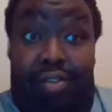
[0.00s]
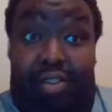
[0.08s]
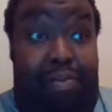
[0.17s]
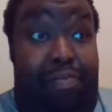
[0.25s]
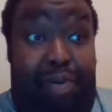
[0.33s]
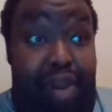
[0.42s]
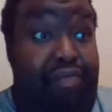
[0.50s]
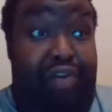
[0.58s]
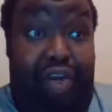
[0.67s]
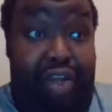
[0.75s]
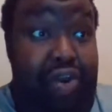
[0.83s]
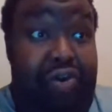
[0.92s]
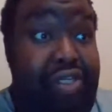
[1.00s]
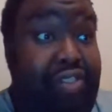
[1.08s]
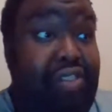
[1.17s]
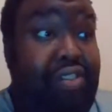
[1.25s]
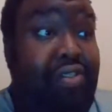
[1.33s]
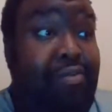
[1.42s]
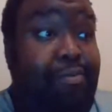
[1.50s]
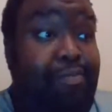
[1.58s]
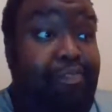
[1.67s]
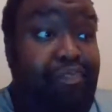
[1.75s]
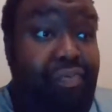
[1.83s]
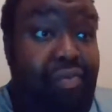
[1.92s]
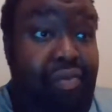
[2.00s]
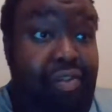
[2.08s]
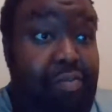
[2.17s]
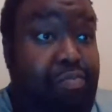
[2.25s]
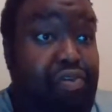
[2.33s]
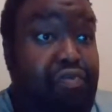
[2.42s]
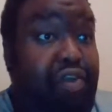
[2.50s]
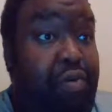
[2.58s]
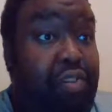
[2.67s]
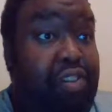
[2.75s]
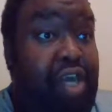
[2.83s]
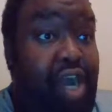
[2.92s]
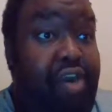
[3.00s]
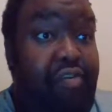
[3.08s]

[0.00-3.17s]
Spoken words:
To be perfectly honest, the movie was